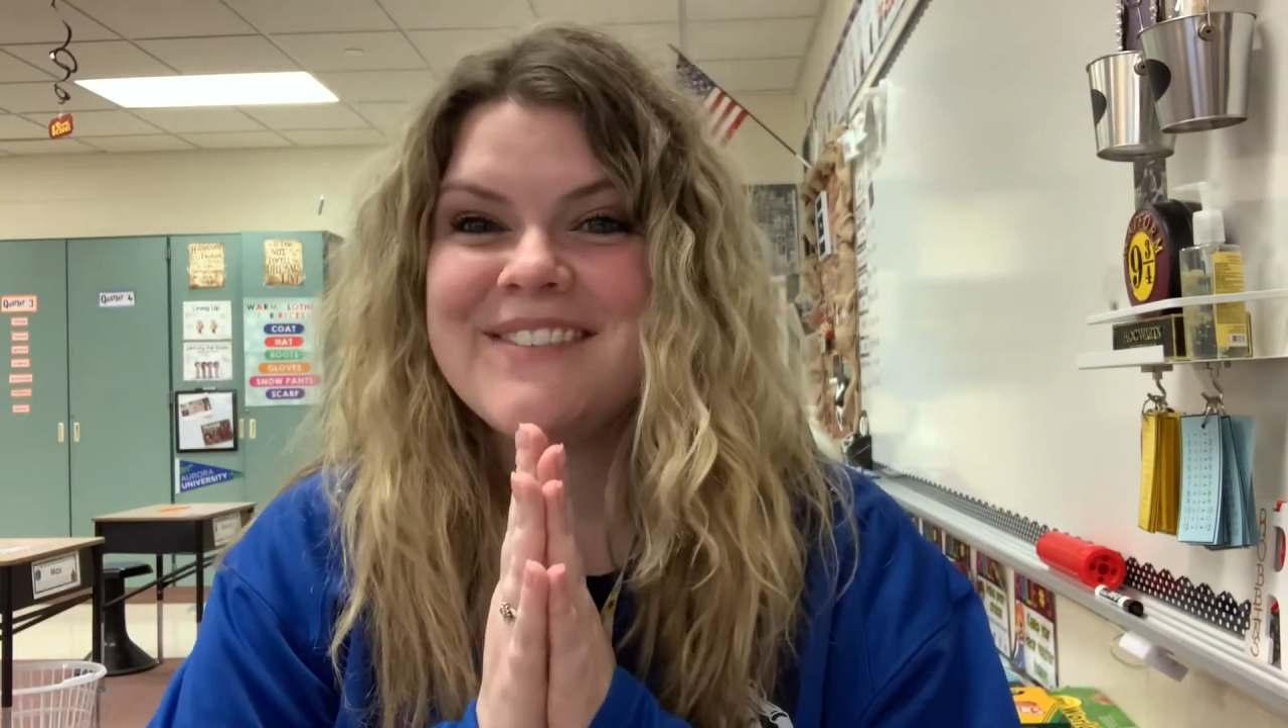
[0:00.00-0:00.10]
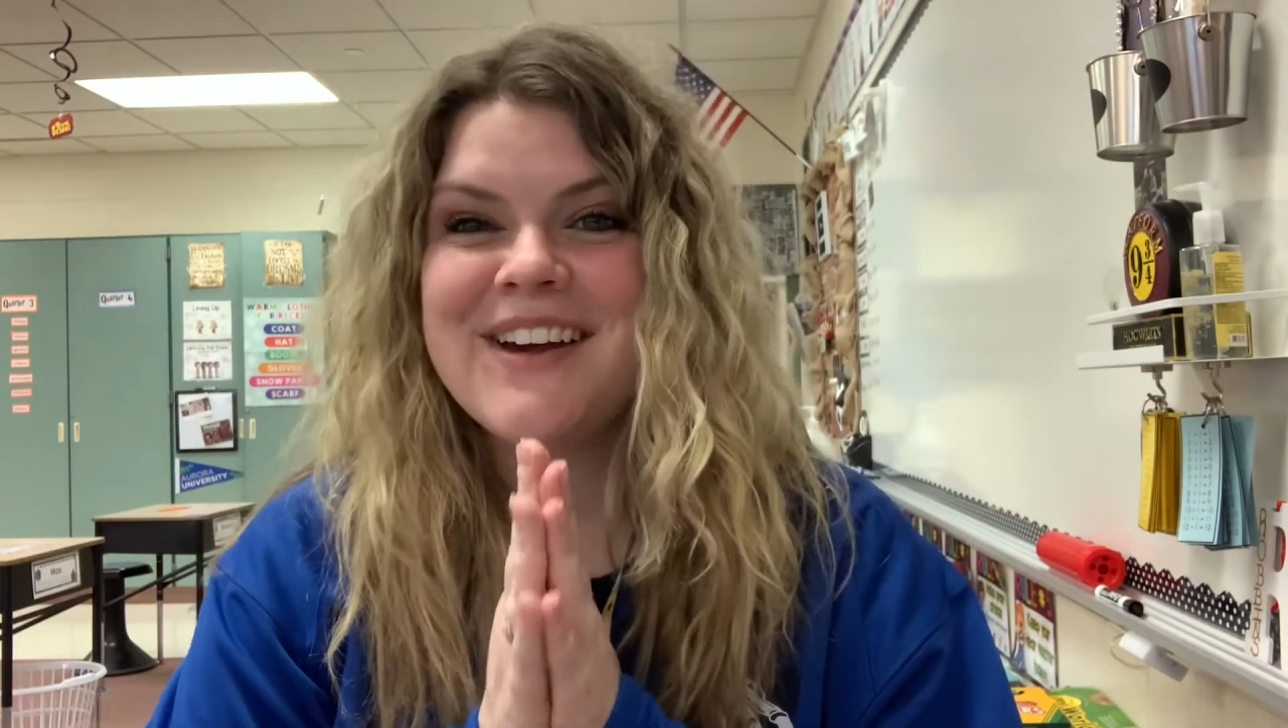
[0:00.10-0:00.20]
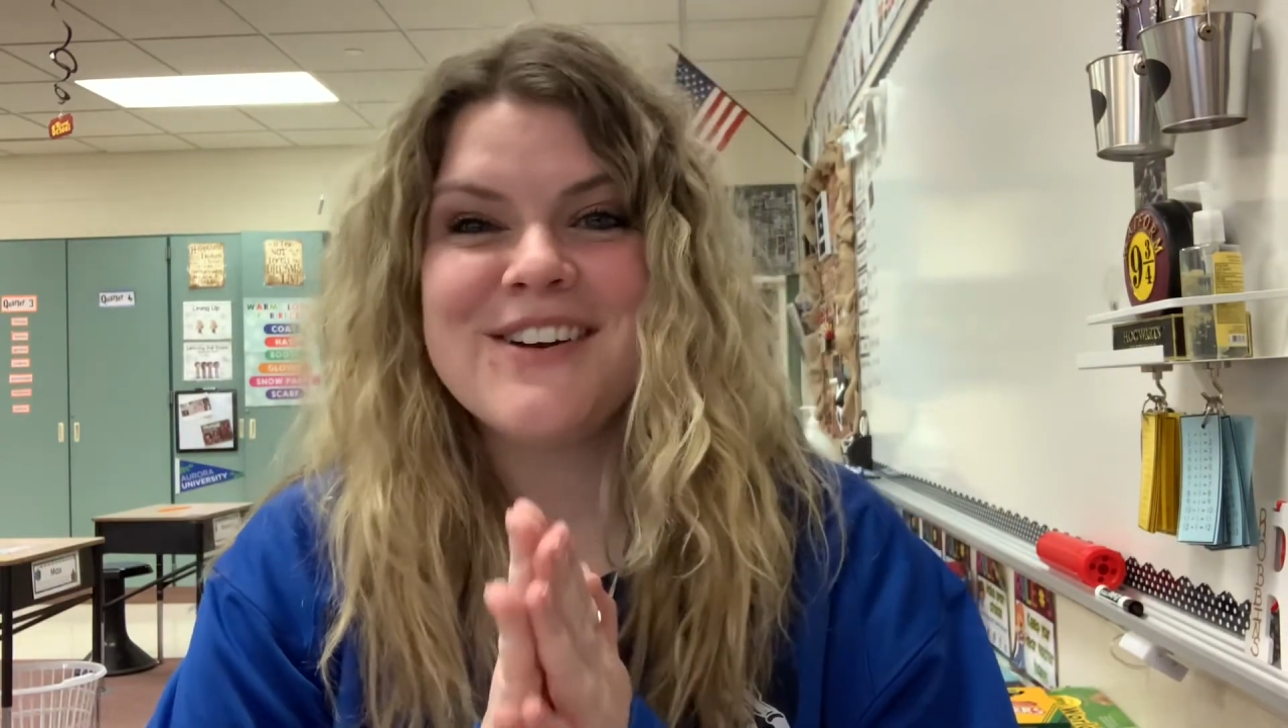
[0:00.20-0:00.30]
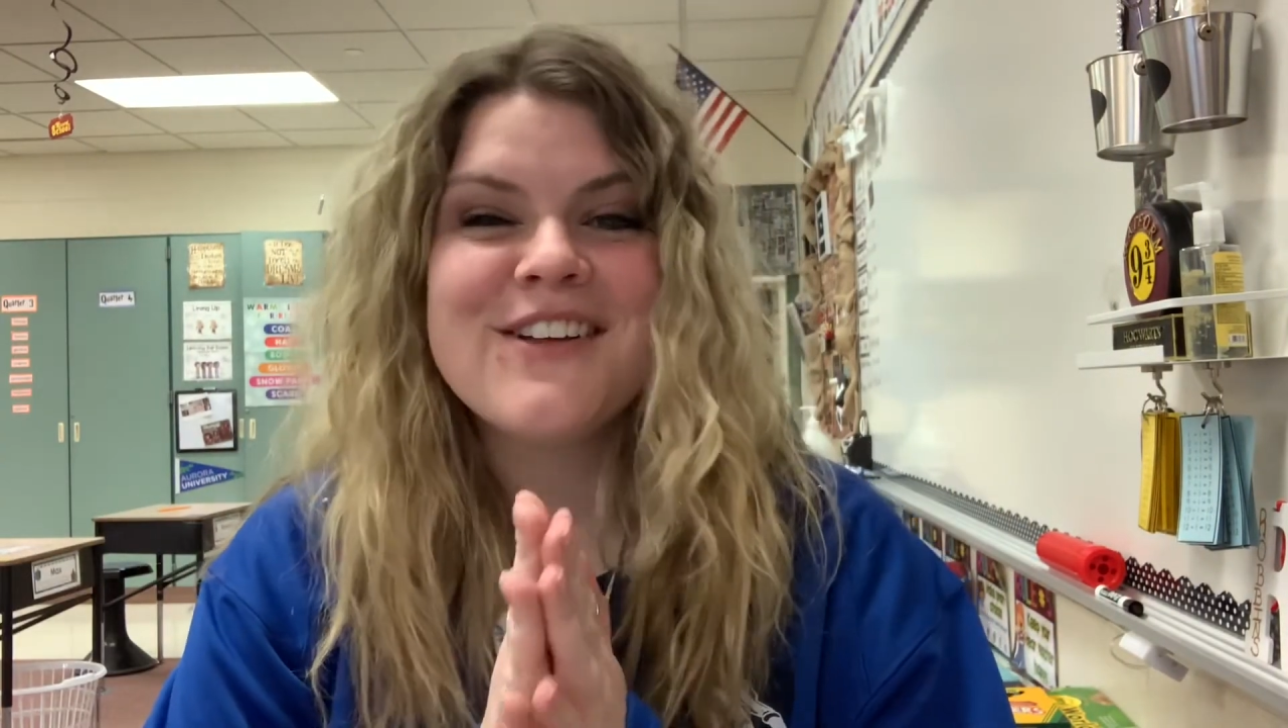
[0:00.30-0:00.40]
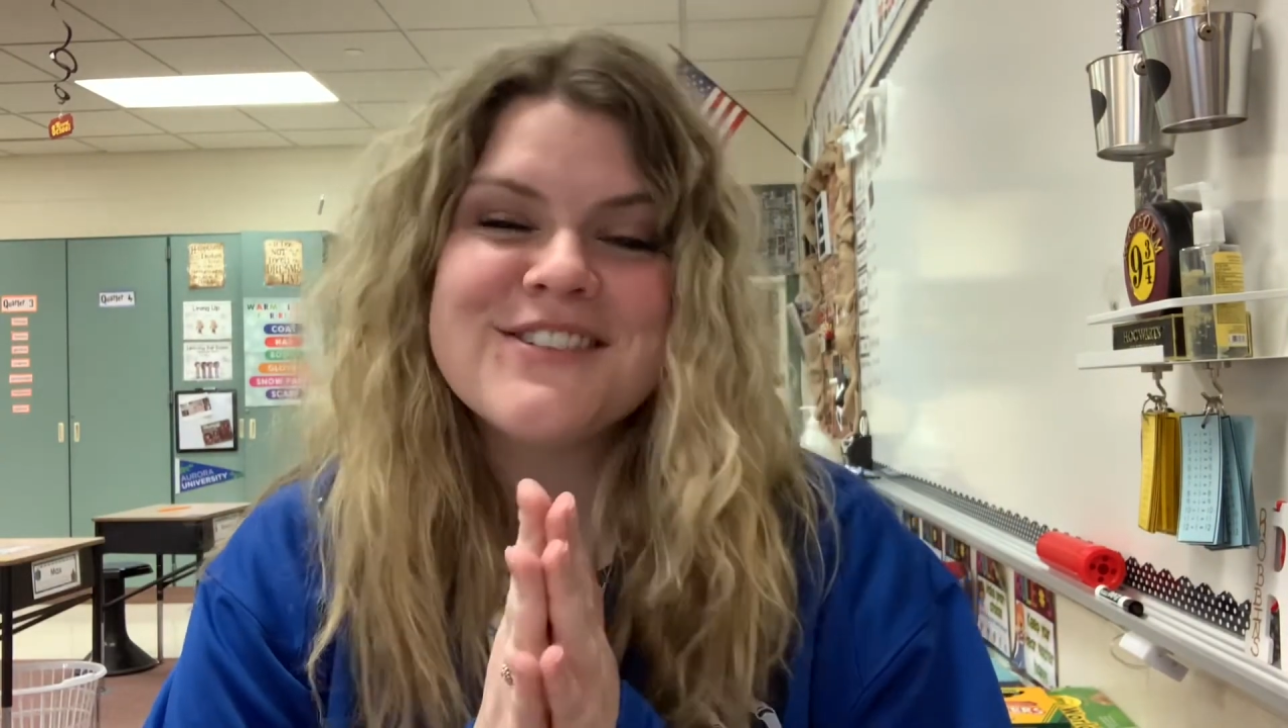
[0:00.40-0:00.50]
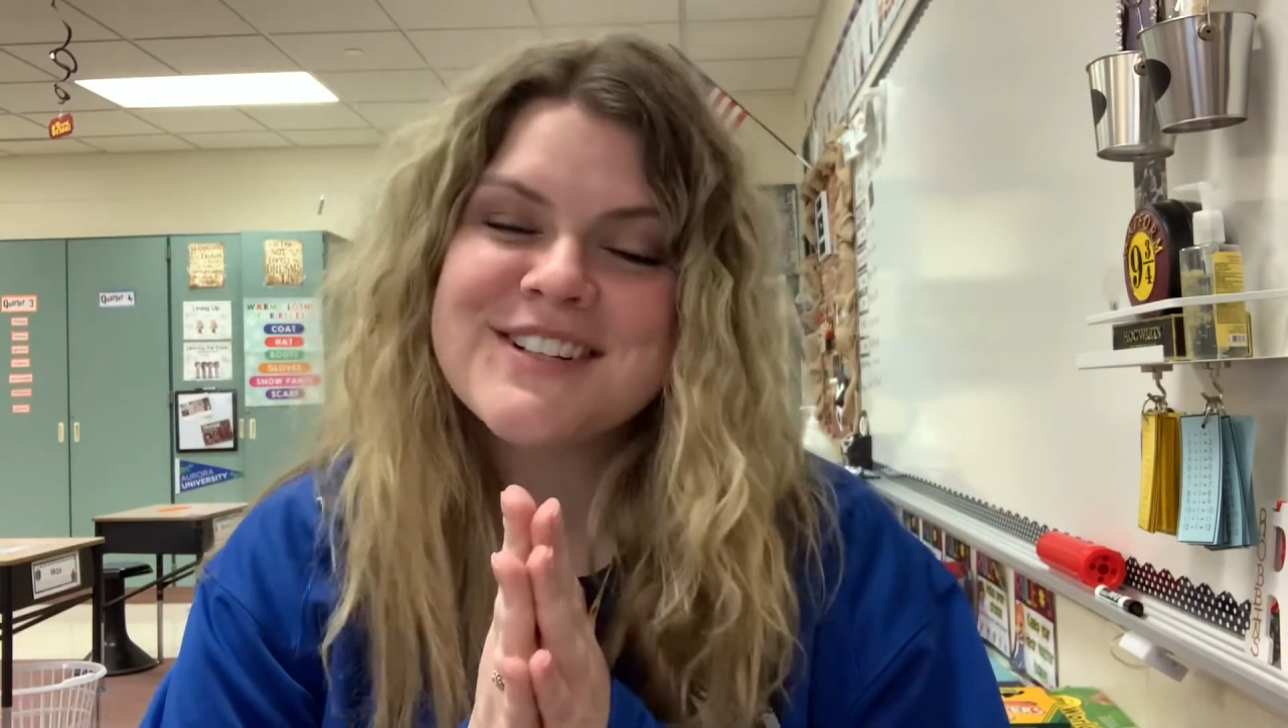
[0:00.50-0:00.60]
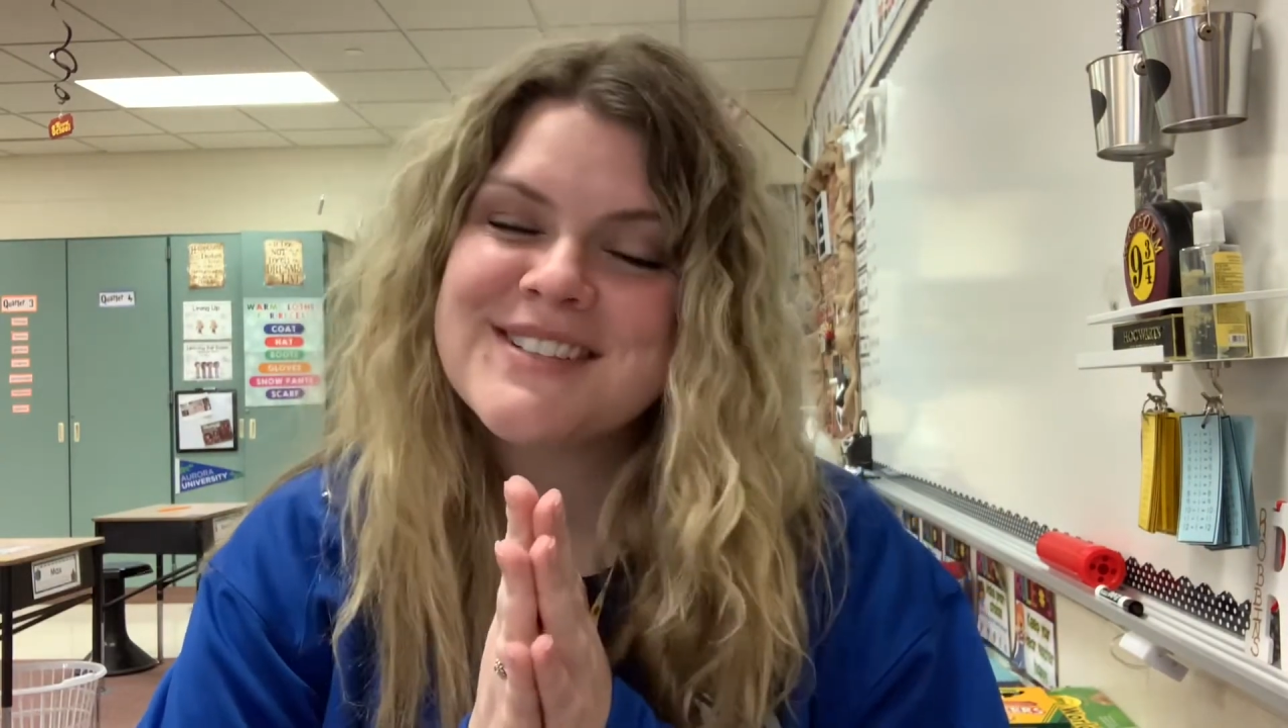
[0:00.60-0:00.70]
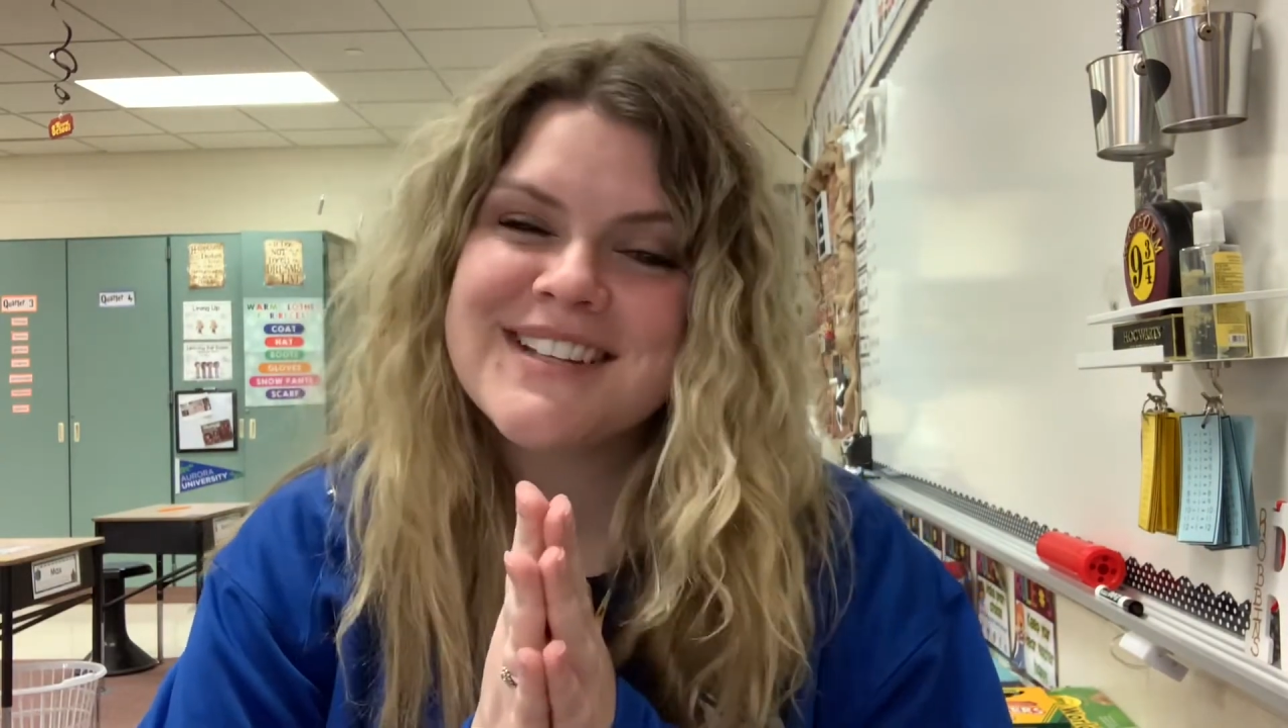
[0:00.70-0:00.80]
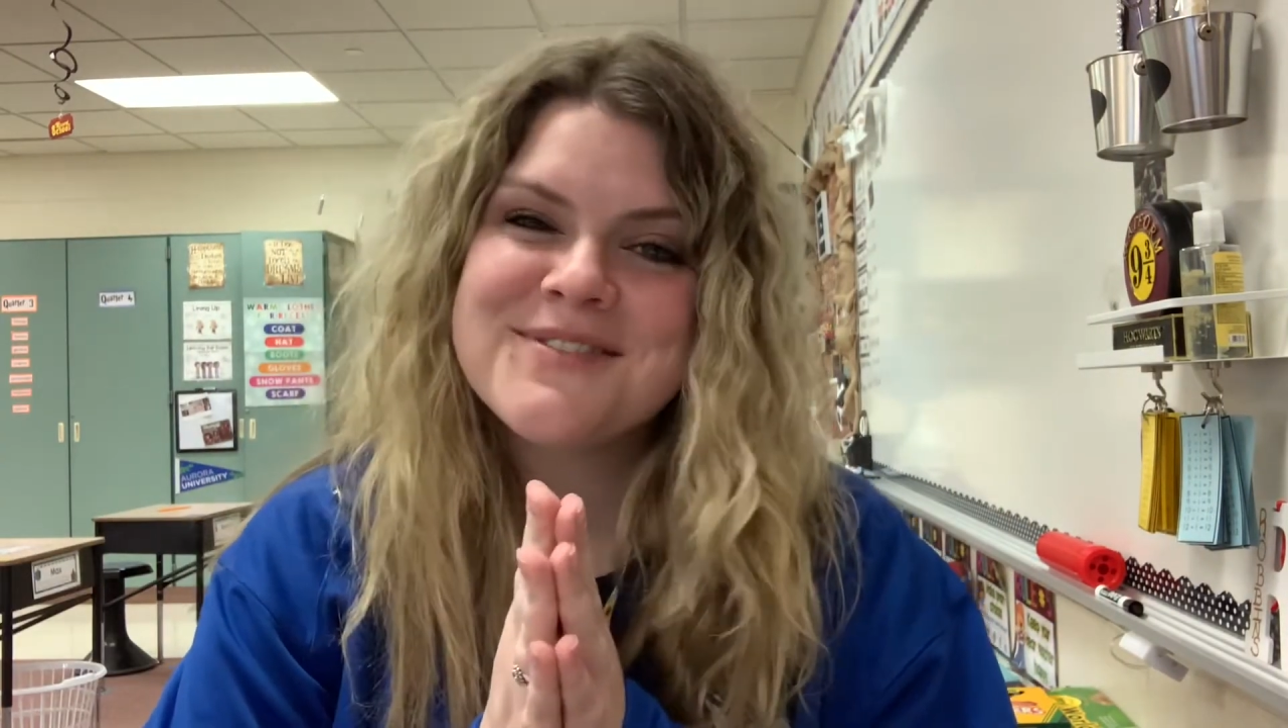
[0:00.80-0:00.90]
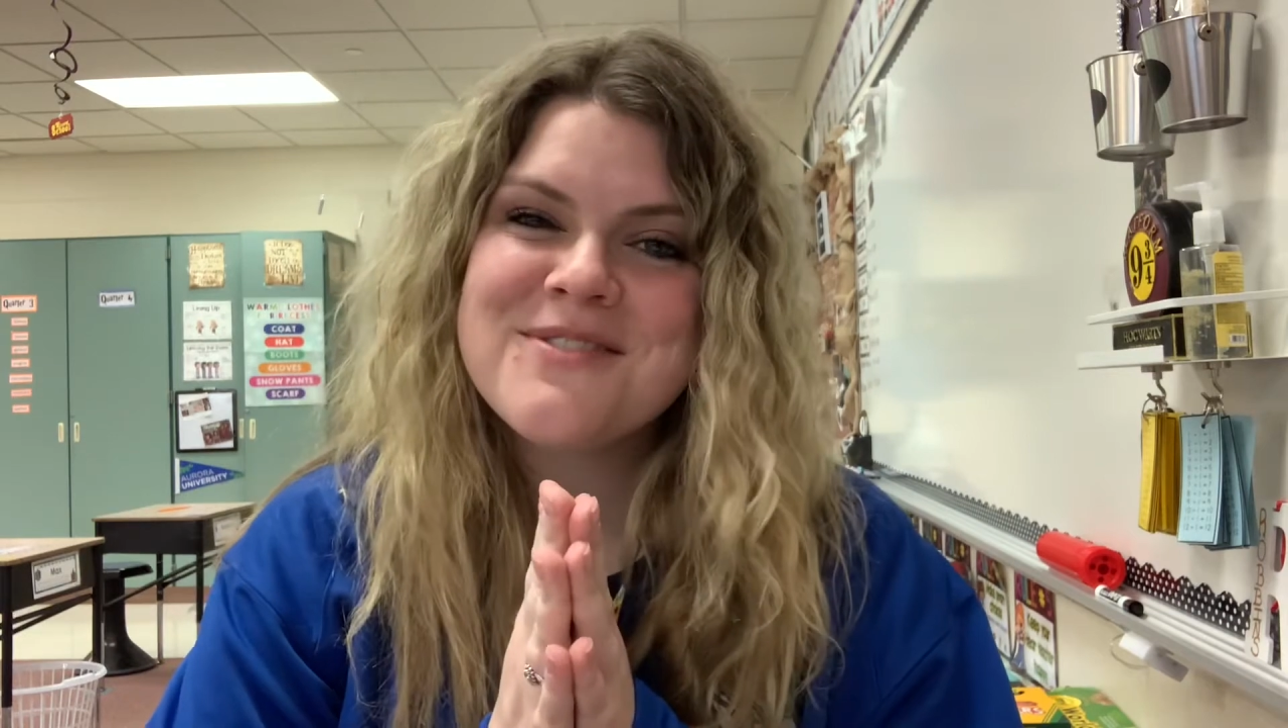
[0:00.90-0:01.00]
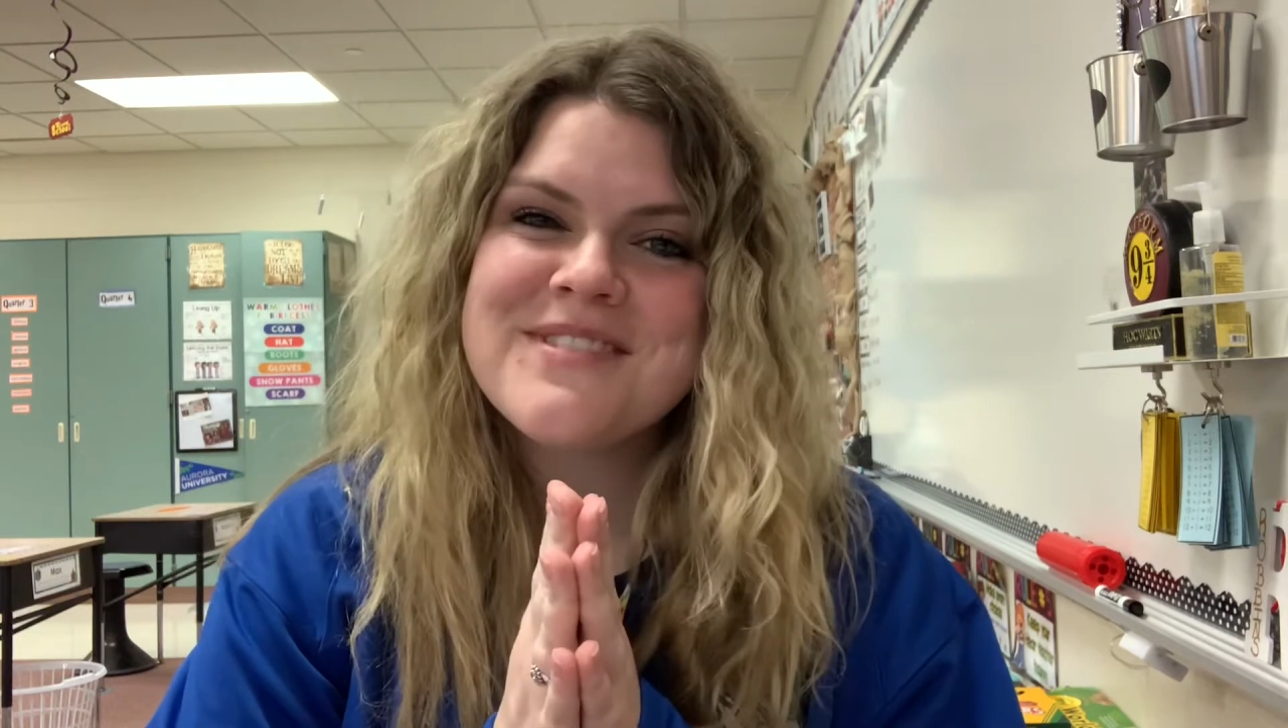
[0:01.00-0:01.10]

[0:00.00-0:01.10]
We had another successful